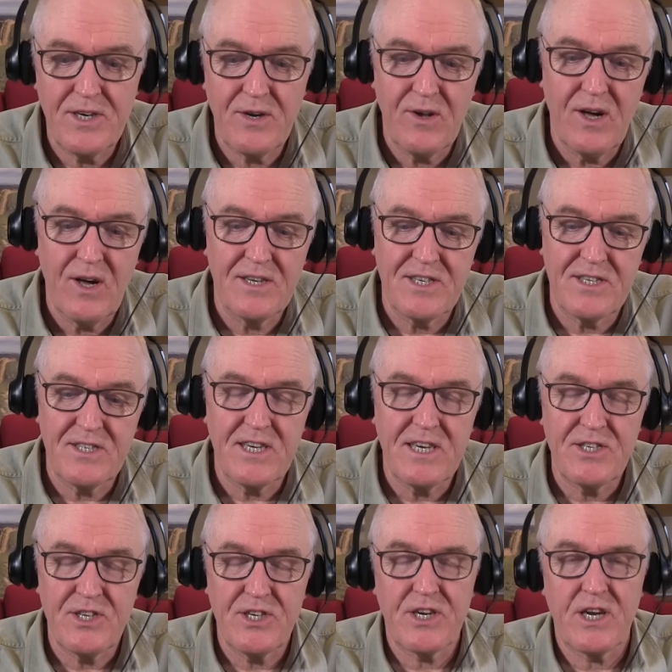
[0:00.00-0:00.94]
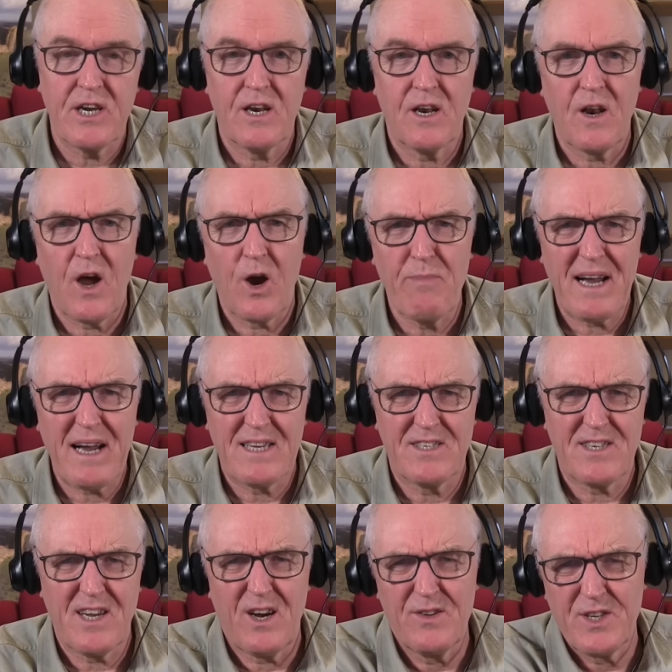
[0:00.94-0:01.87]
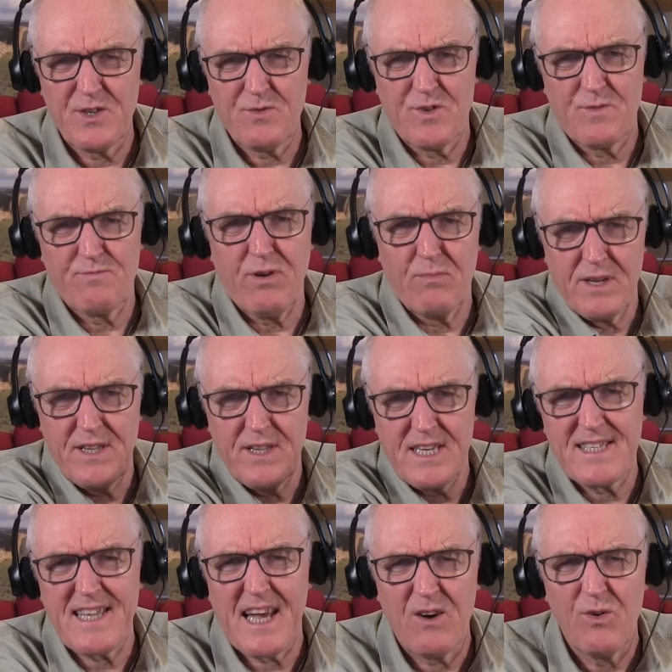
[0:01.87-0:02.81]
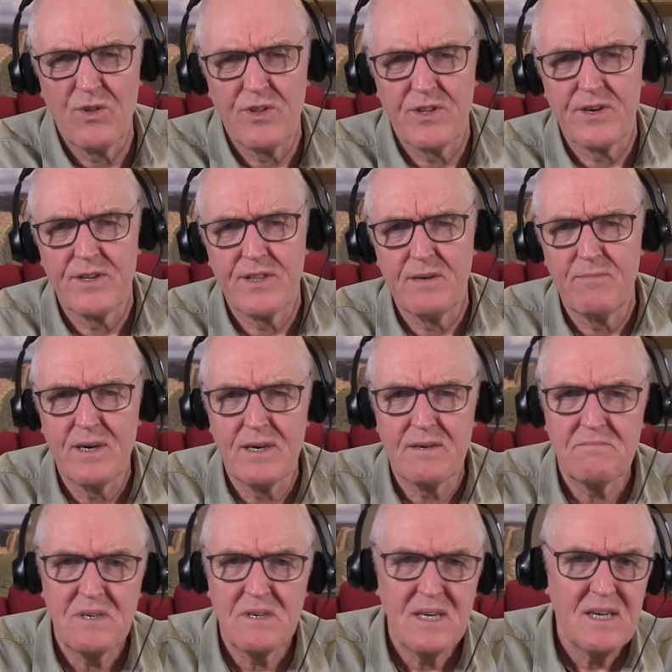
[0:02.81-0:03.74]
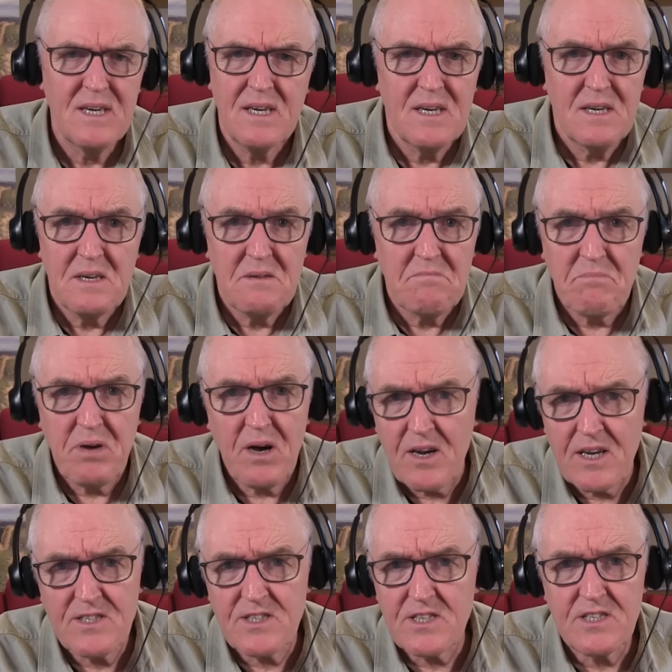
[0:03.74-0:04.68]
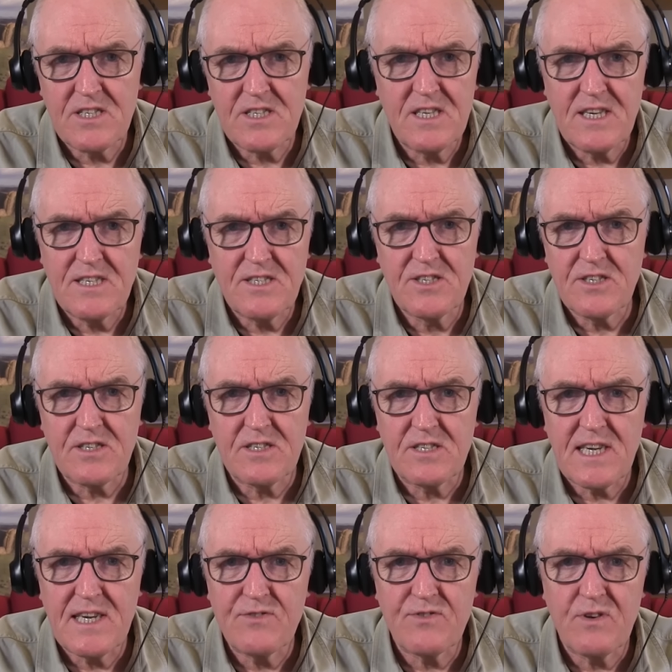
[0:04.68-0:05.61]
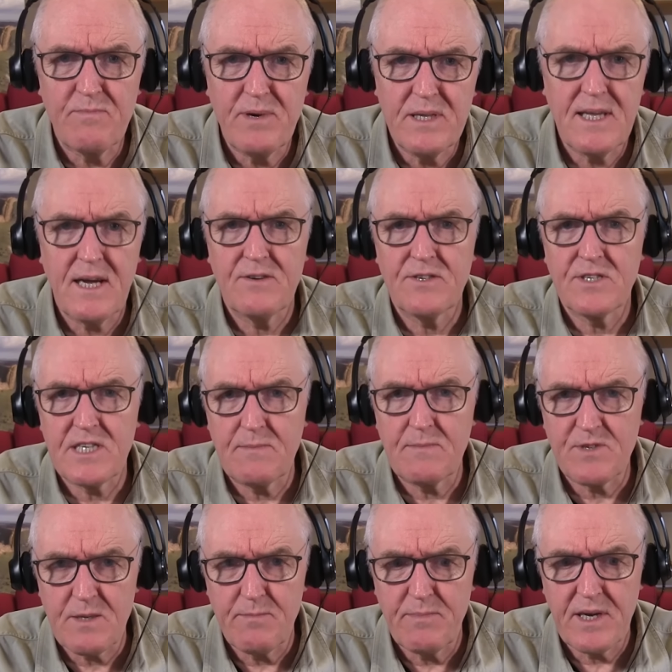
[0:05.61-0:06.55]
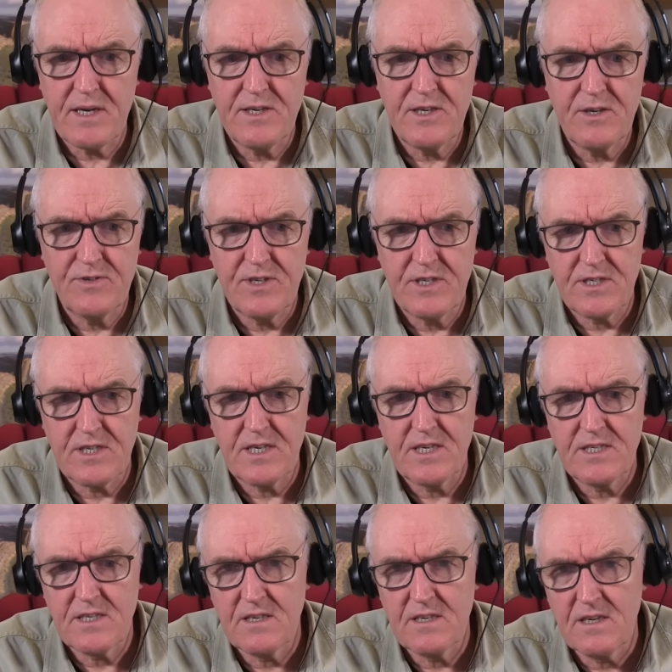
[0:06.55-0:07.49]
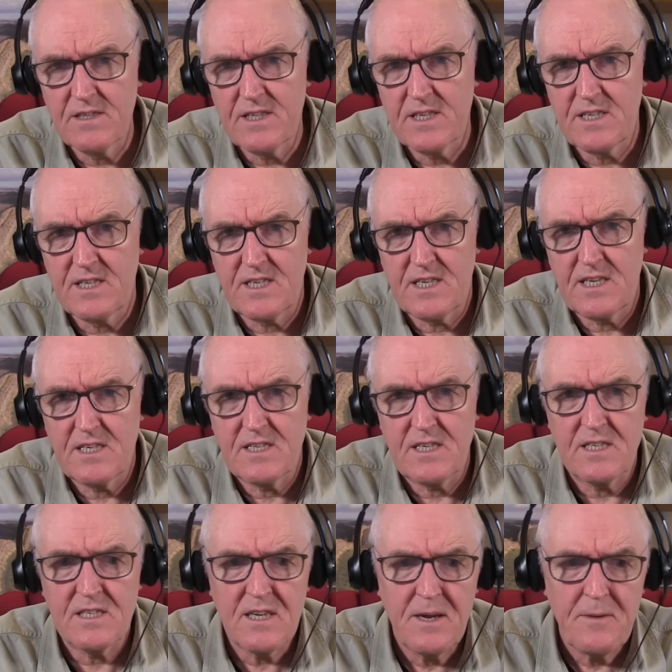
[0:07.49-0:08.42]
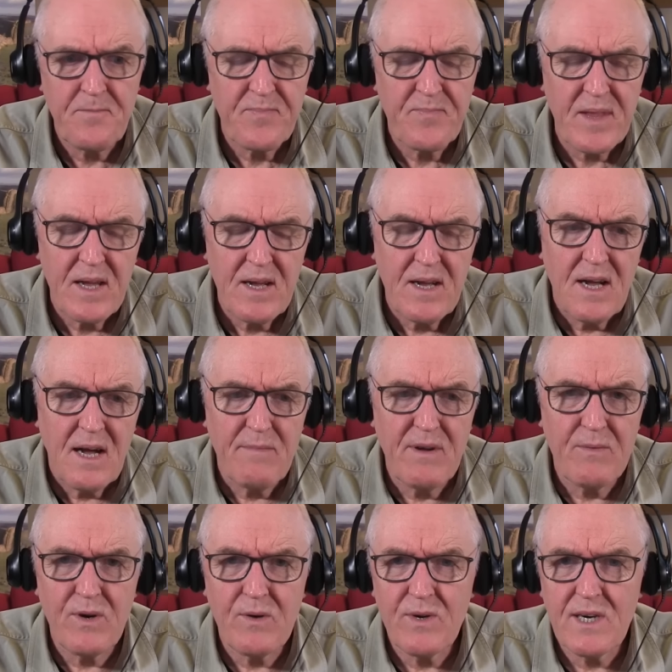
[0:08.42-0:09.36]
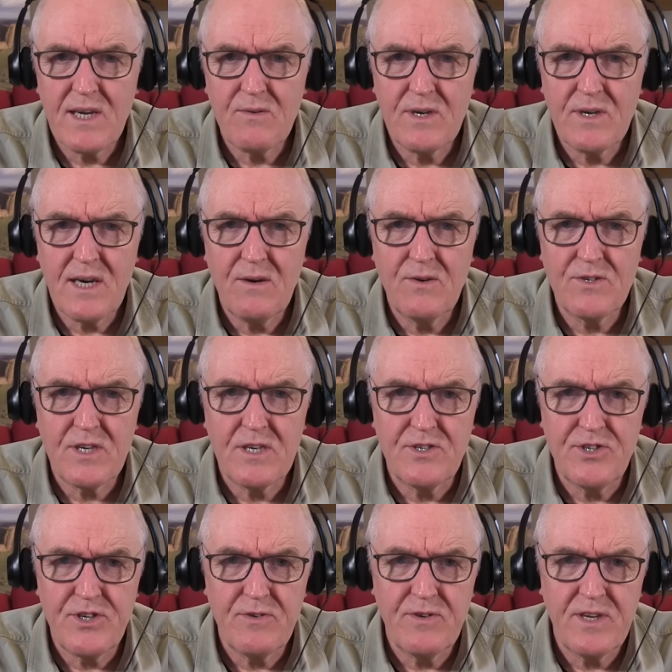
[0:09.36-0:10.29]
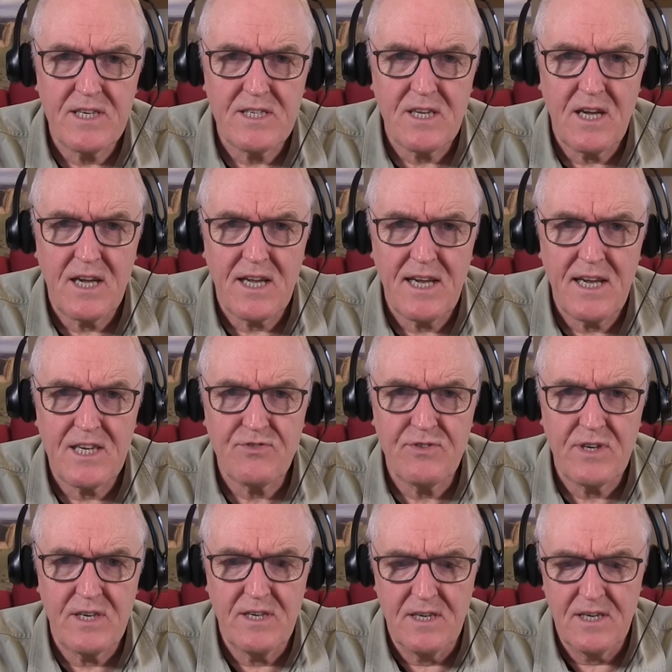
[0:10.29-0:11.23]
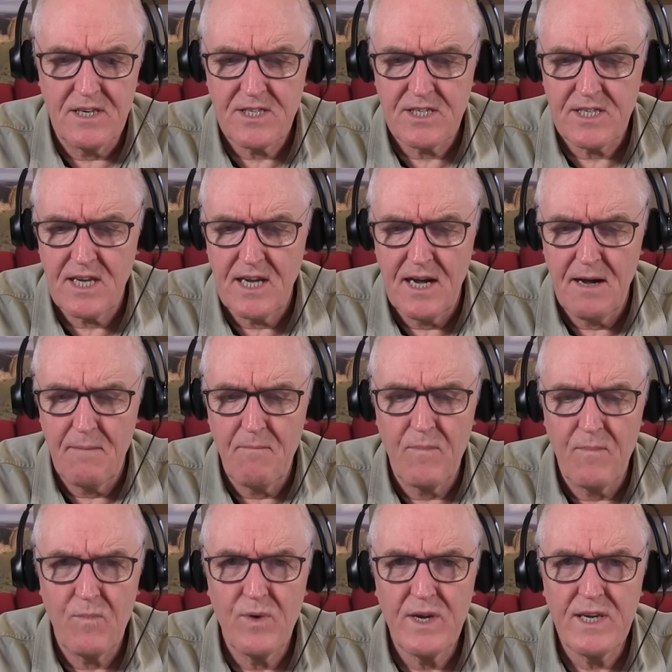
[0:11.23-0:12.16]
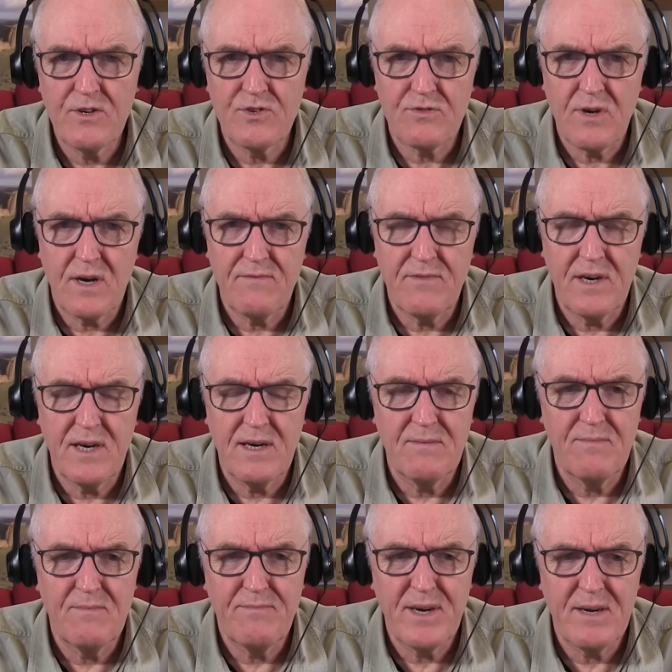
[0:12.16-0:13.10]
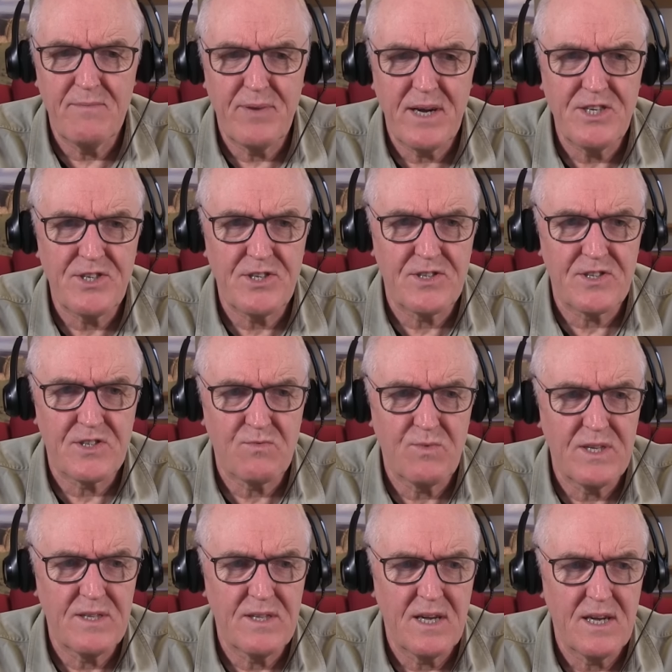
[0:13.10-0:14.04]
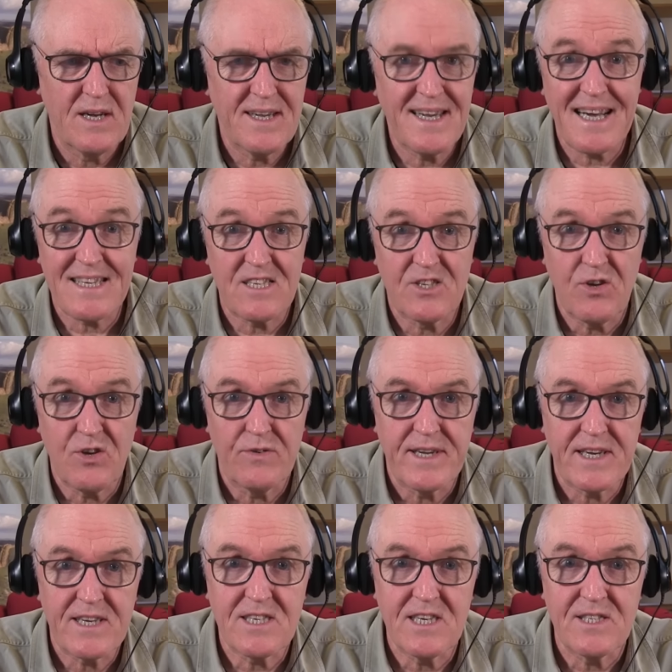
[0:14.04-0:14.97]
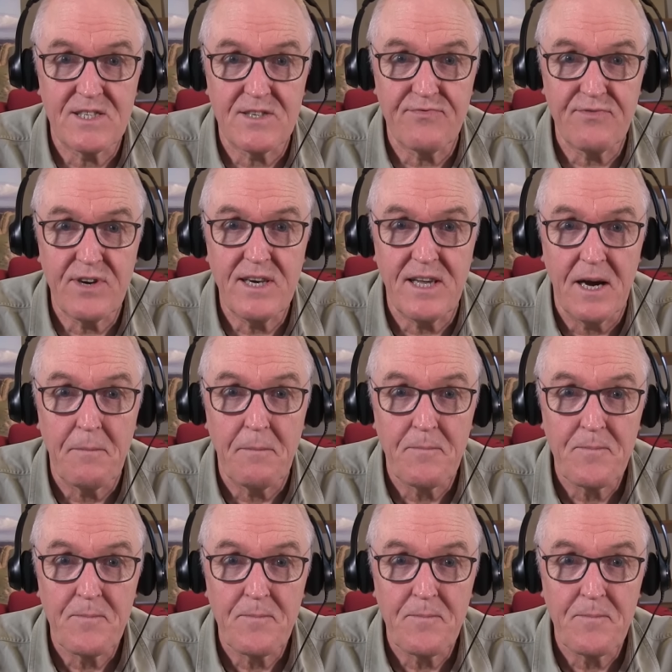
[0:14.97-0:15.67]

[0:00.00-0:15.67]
a lot of diseases you can go back and say, "Oh, this was probably this, that, or the other," but Parkinson's disease doesn't seem to have been there. It seems to be a new disease, and other diseases I mean, when I, when I was a junior psychiatric nurse, um, we used to have uh, patients with uh, catatonic schizophrenia,